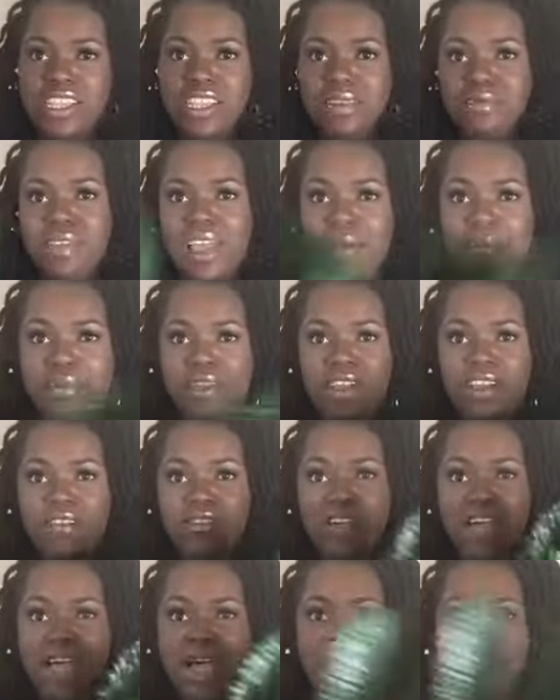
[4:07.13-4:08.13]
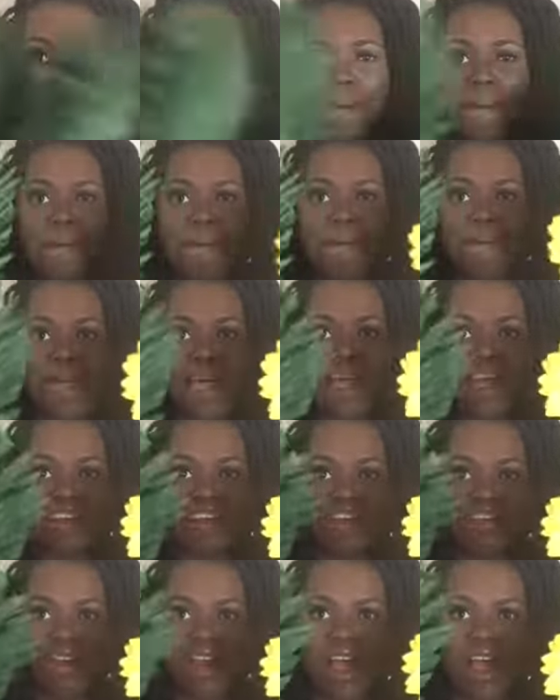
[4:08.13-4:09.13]
some type of
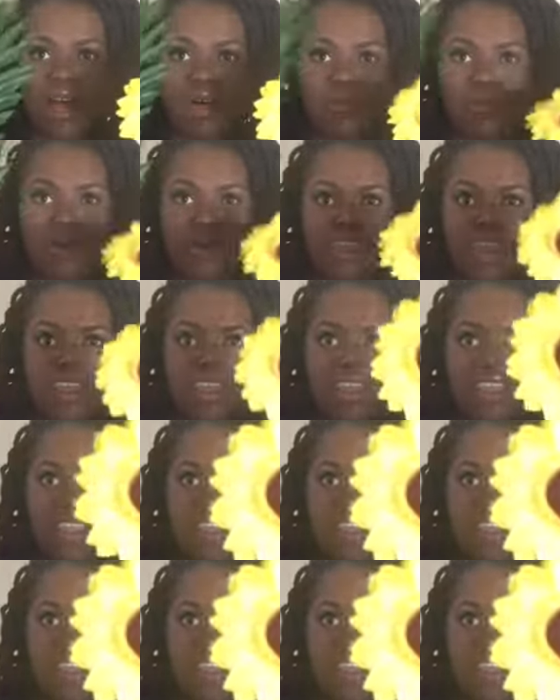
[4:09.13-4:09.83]
backdrop with